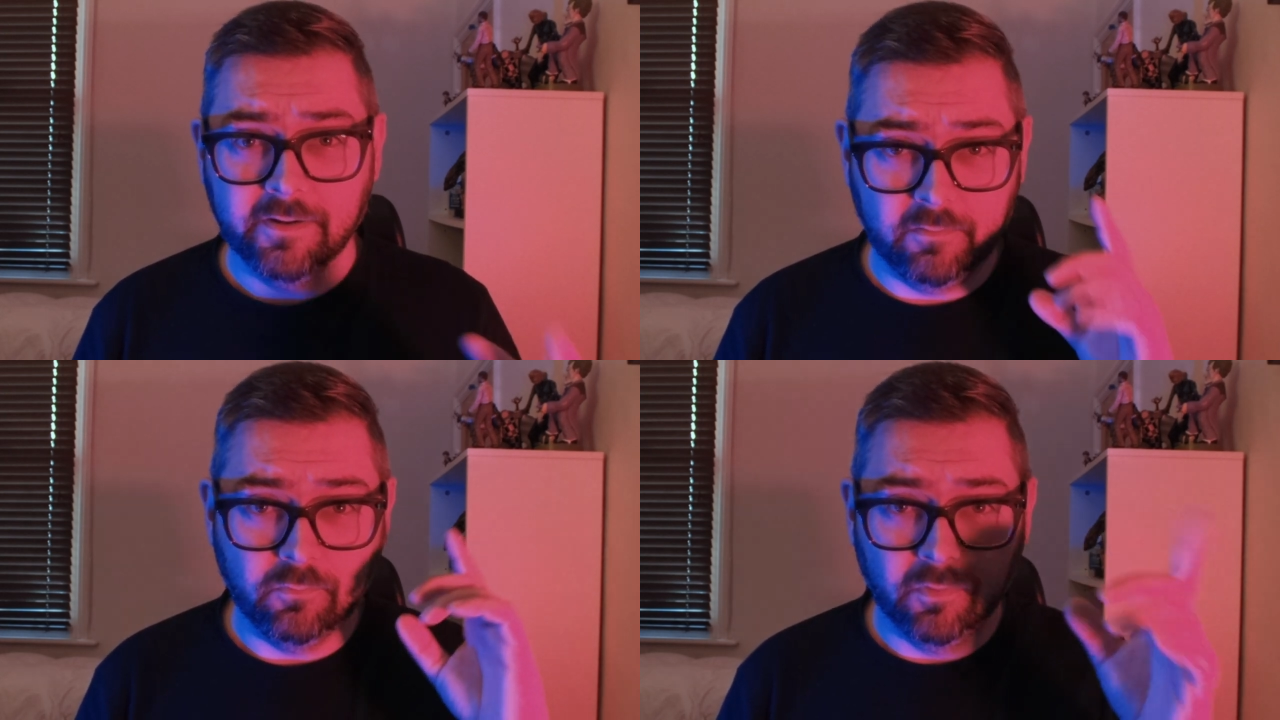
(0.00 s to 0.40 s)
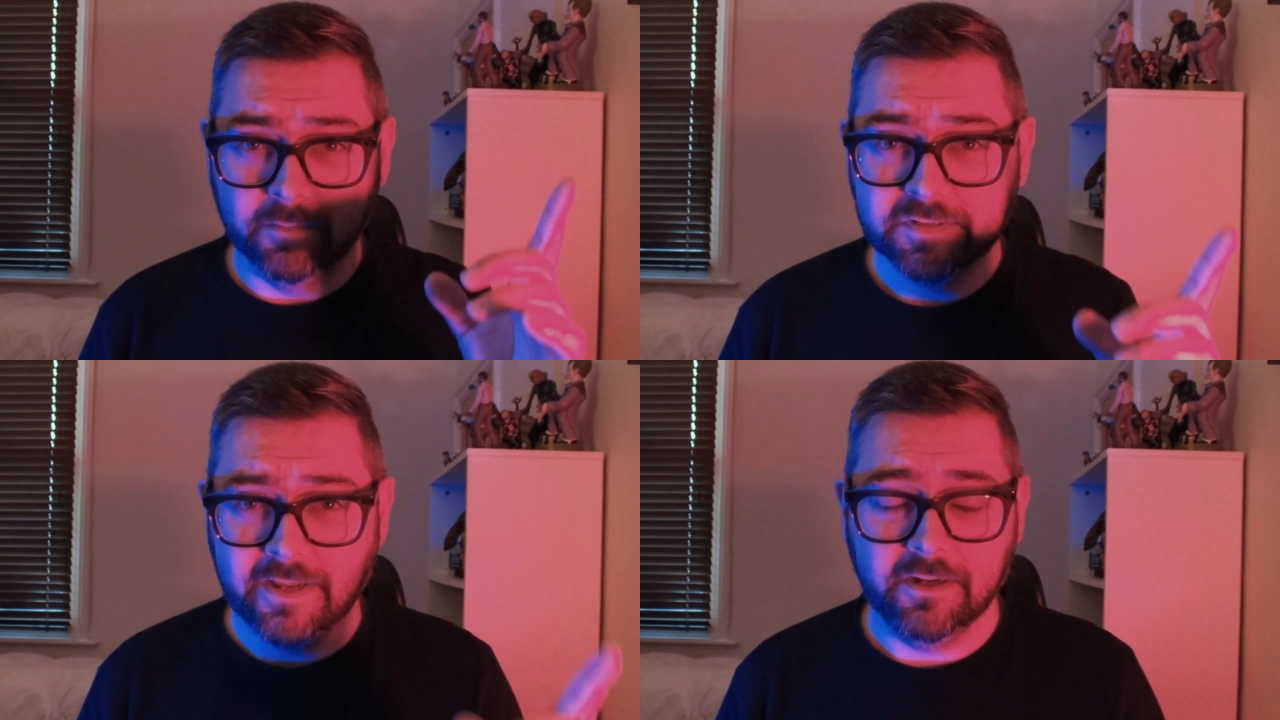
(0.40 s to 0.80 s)
That we'll
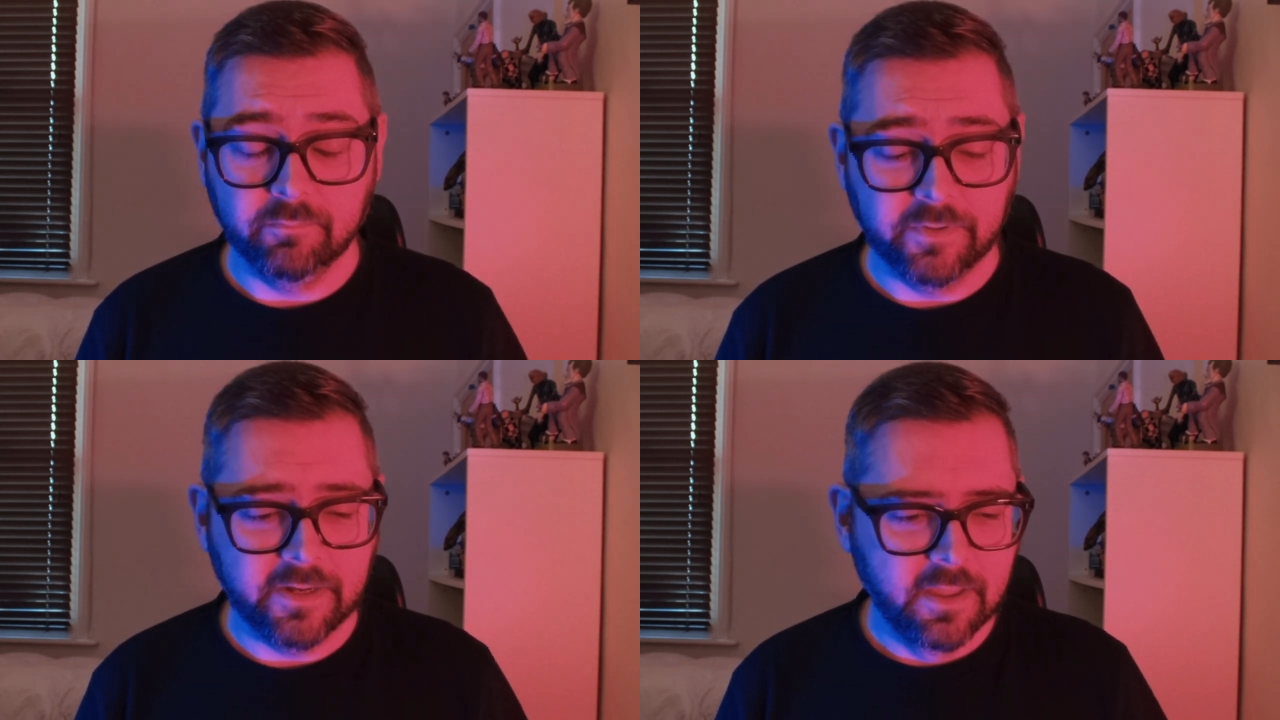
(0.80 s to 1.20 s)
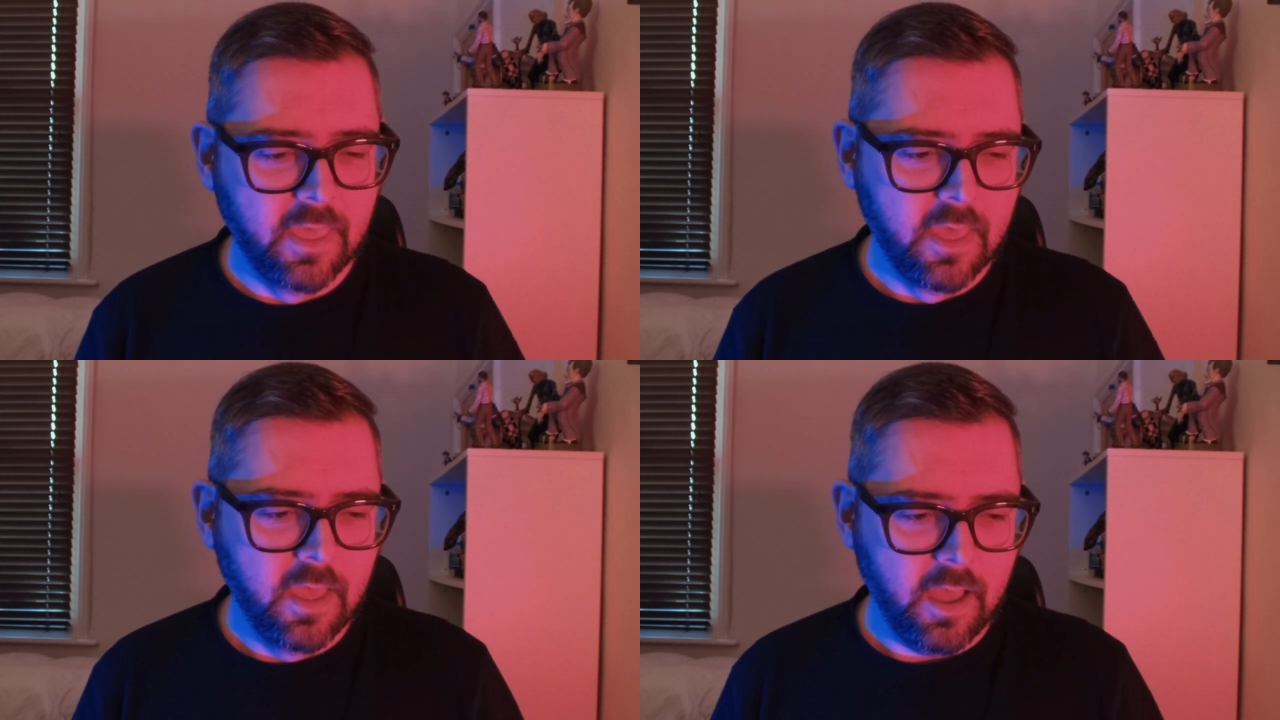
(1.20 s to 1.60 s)
come to that in a bit.
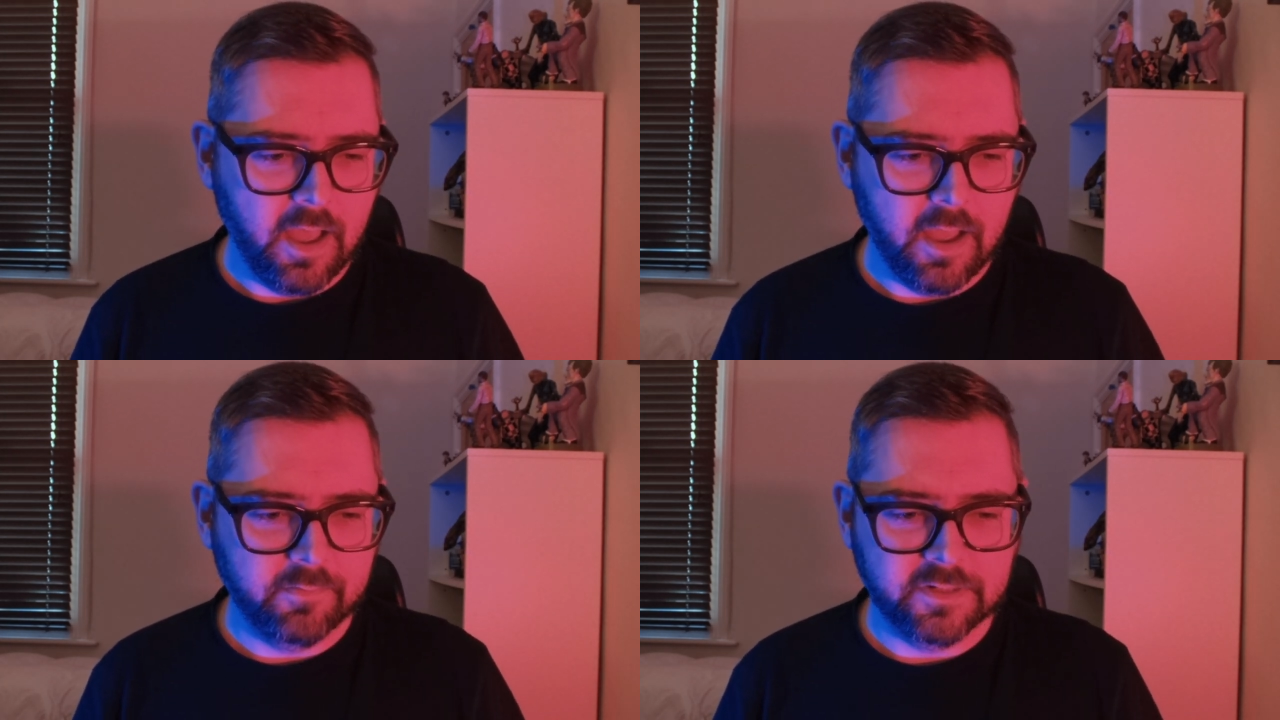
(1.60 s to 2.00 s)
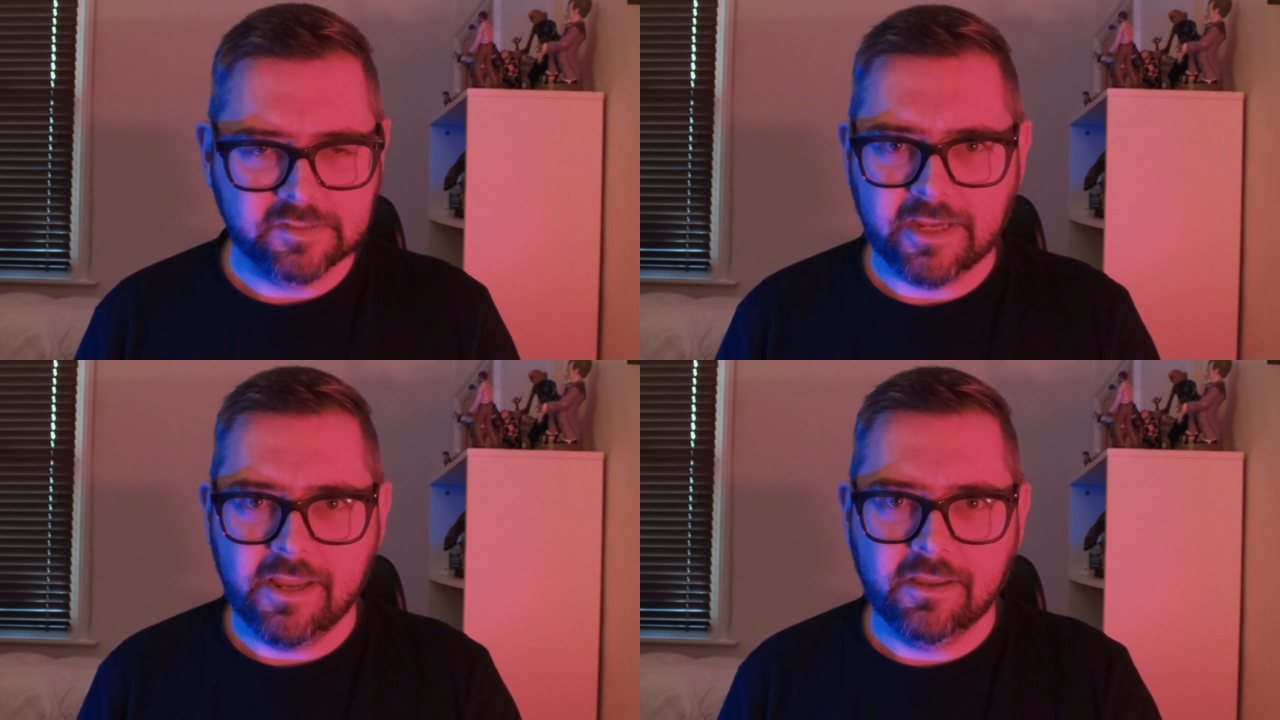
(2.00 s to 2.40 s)
I'm going to
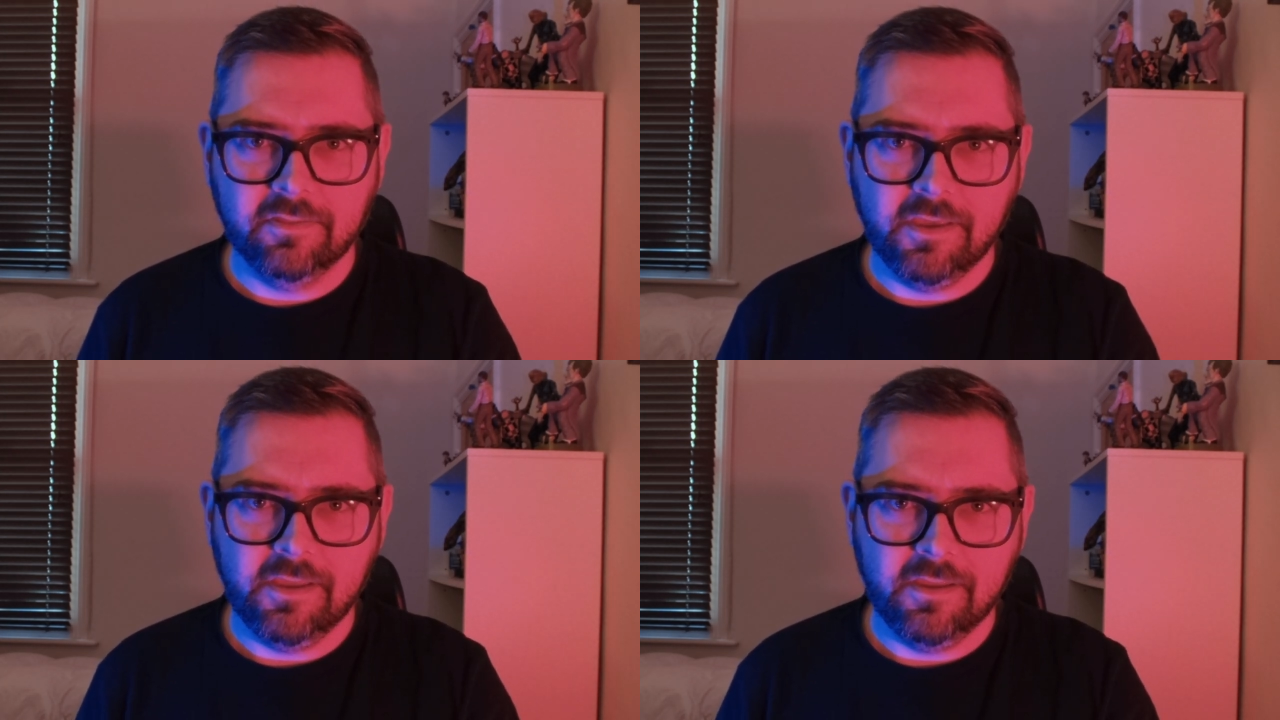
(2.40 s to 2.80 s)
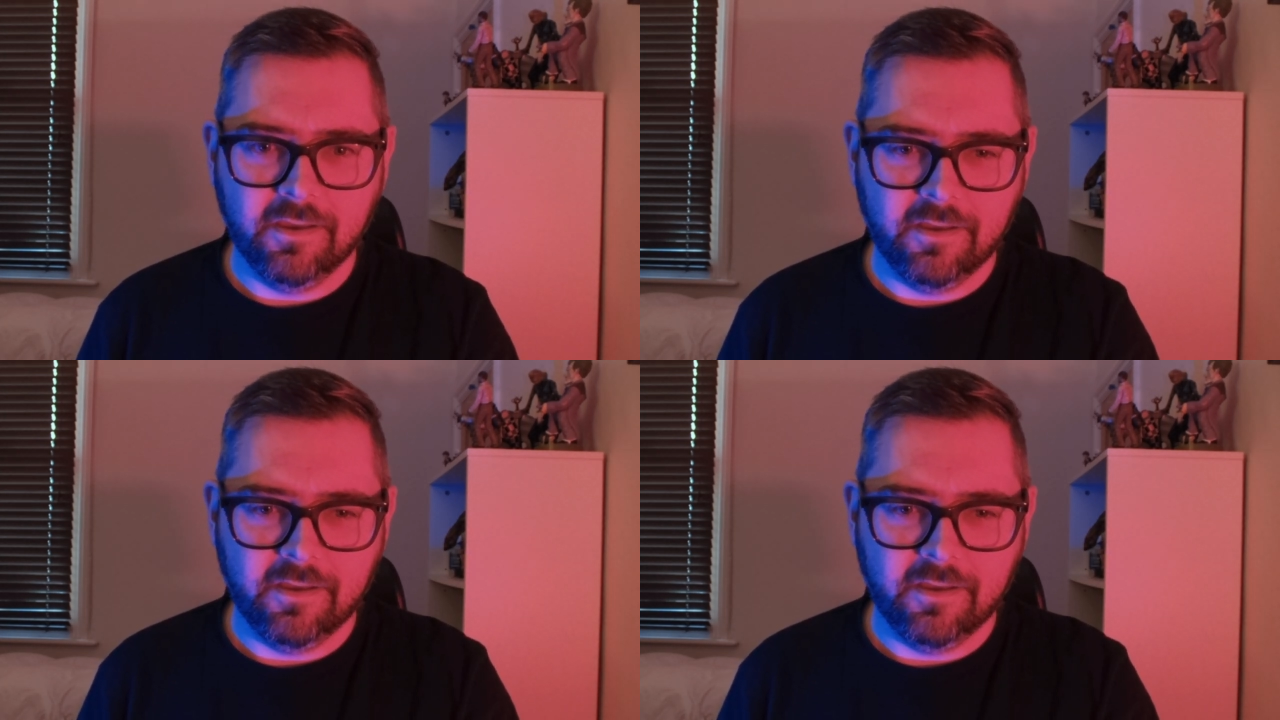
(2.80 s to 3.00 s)
take the